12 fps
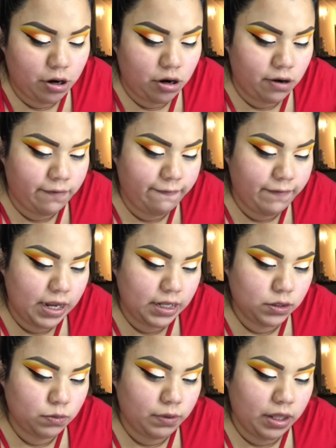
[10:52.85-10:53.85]
our
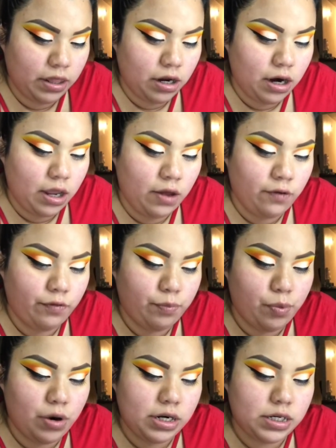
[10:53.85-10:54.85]
face with our e.l.f.
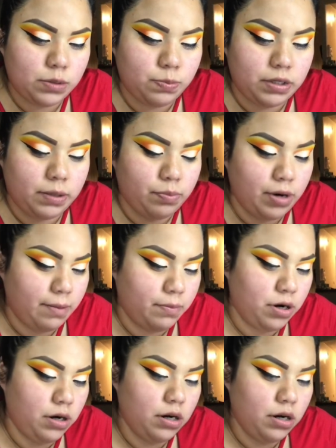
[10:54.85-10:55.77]
Cordless Putty Primer.